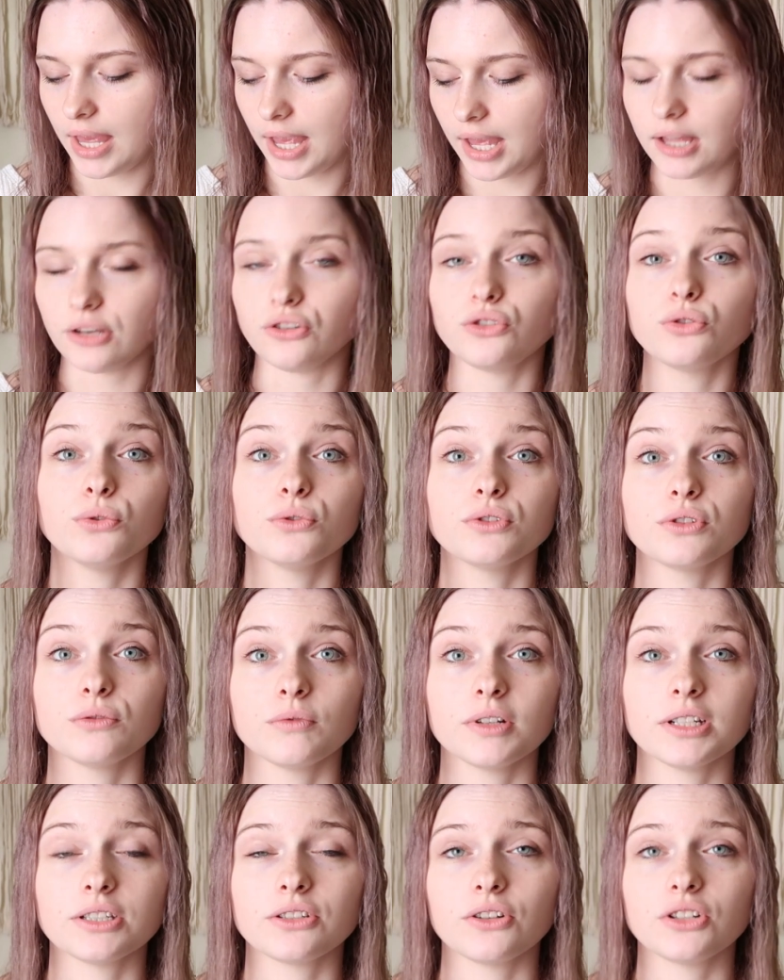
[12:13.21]
And tools and
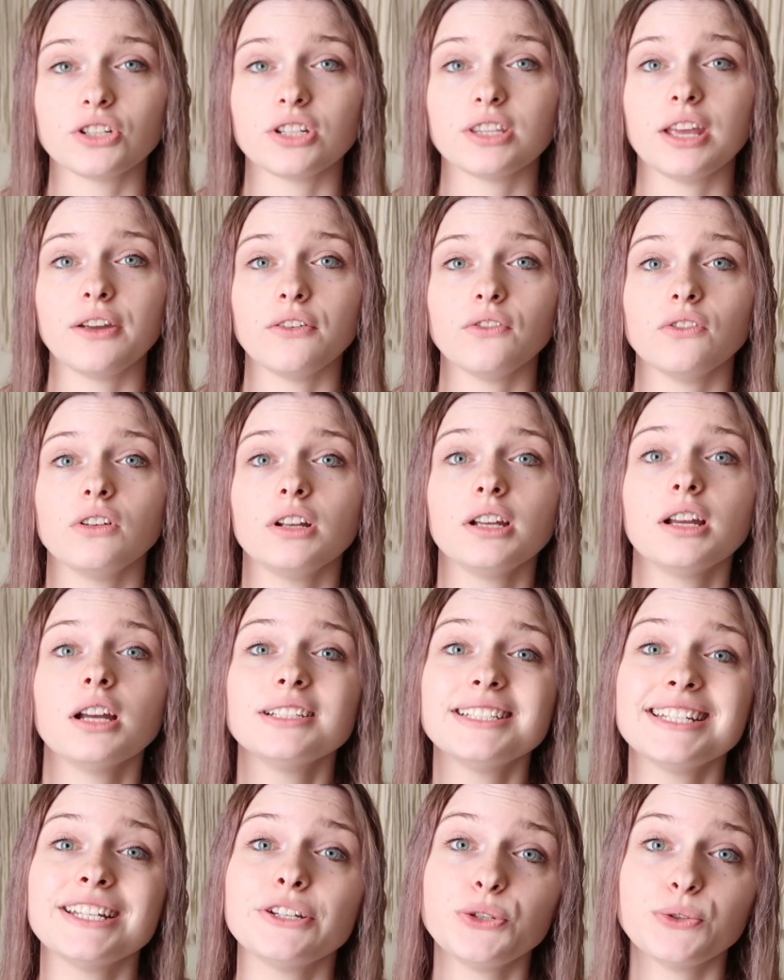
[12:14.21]
research. They
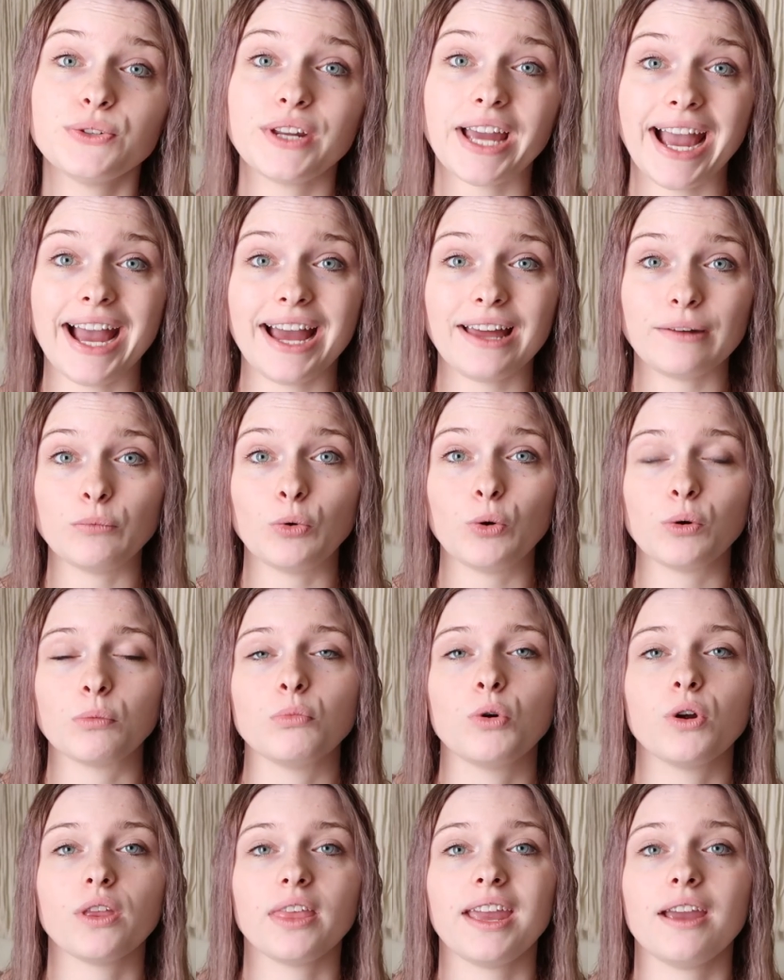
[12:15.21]
continue to add more and
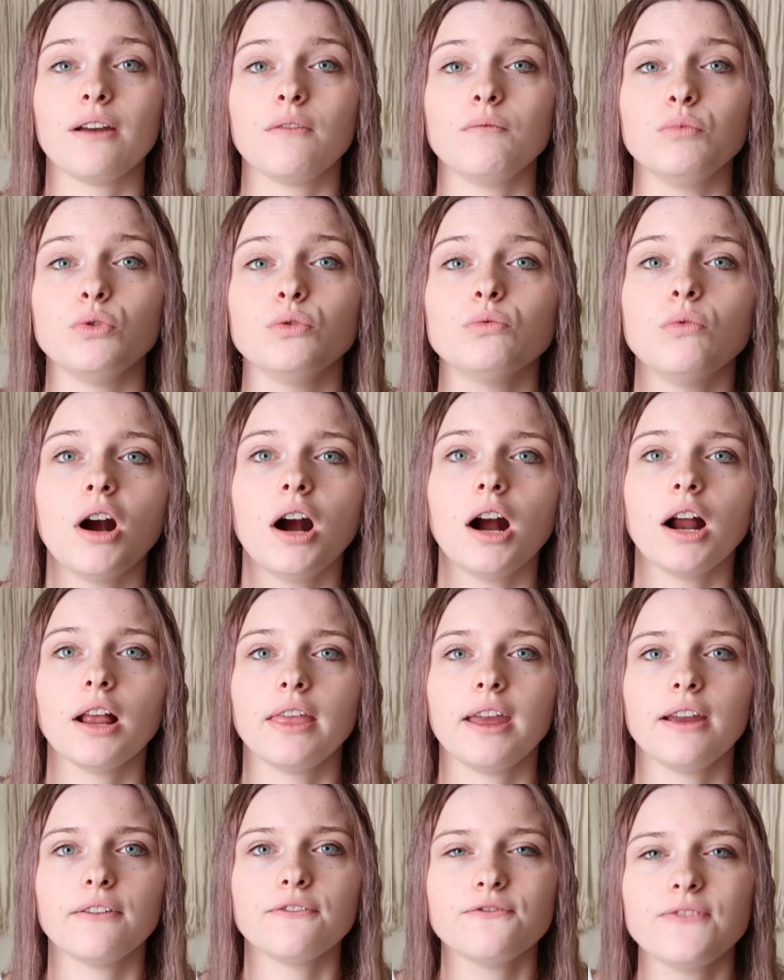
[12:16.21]
more. They have Boudoir,
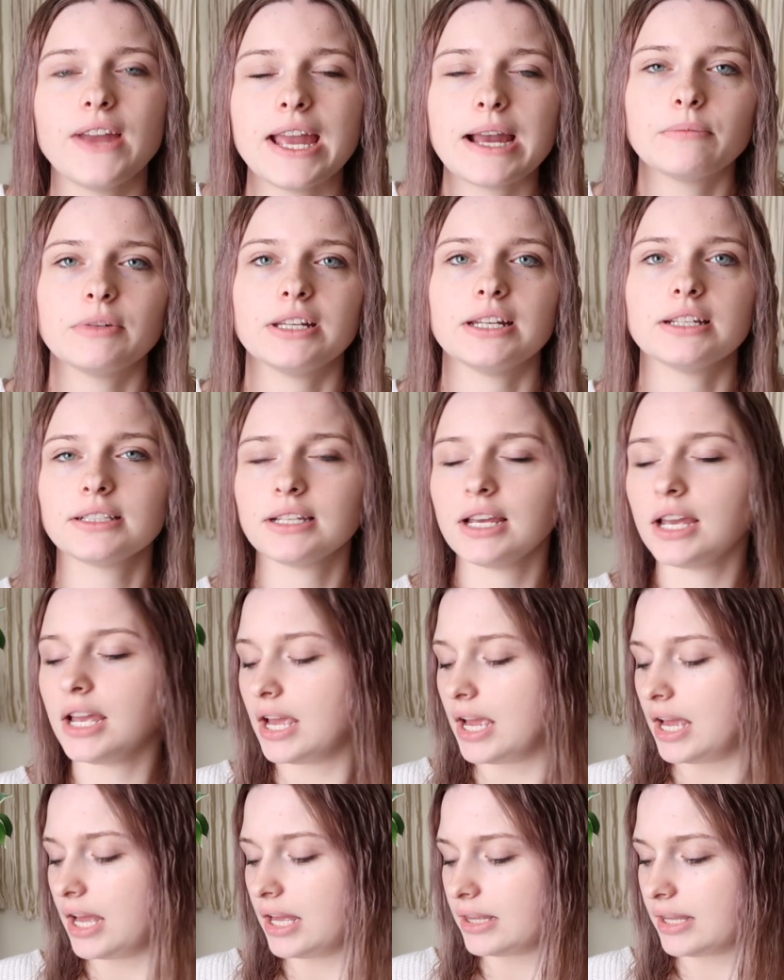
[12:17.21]
they have families,
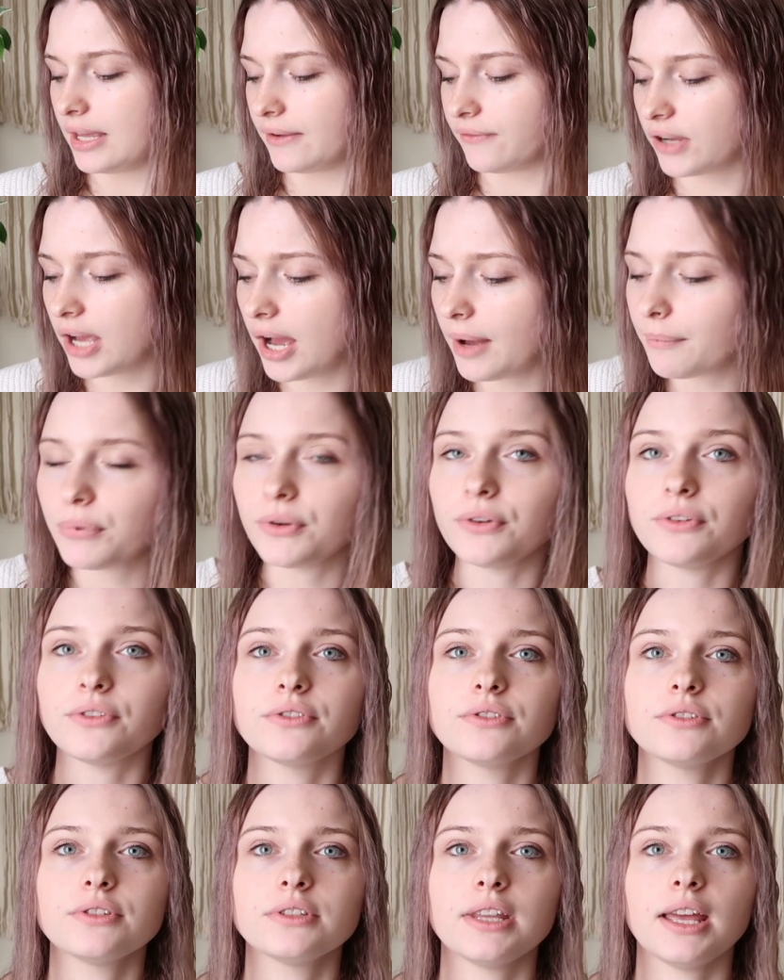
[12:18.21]
they have
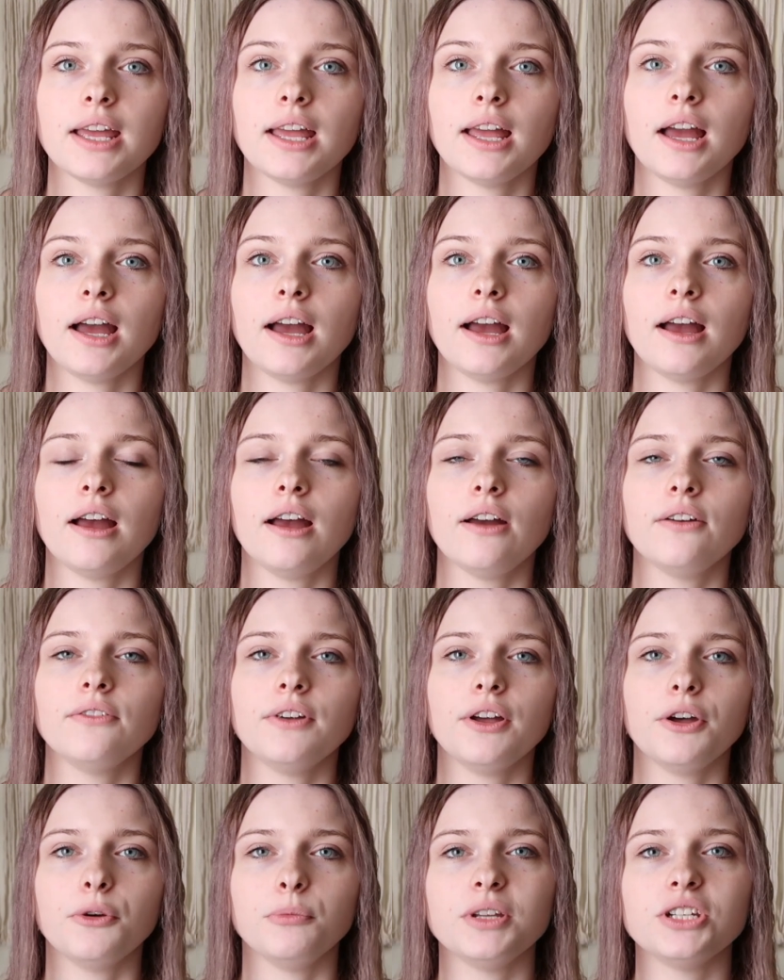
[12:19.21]
couples, they have
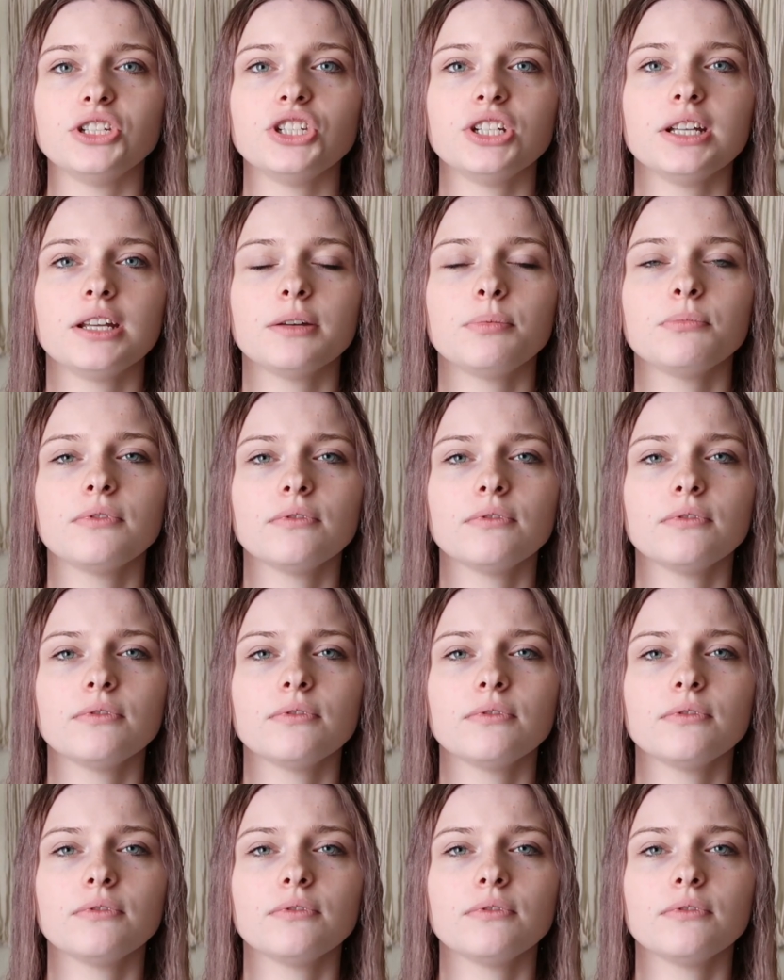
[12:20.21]
LGBT